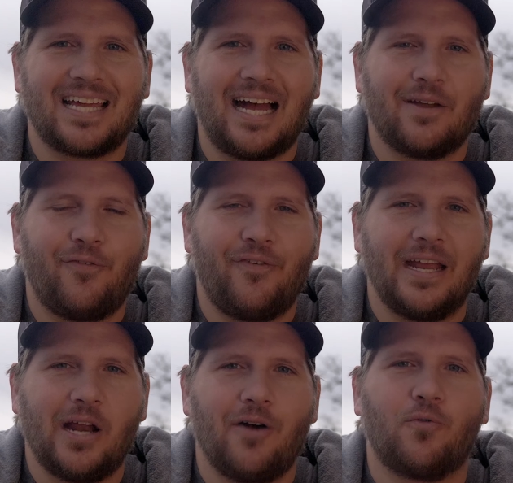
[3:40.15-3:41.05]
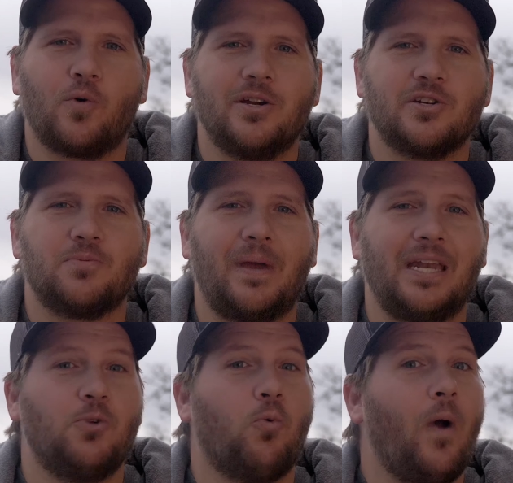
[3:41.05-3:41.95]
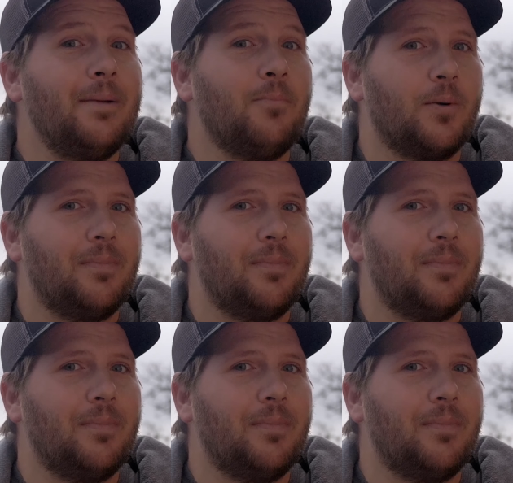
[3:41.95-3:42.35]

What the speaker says: kind of fade off where you're spending way more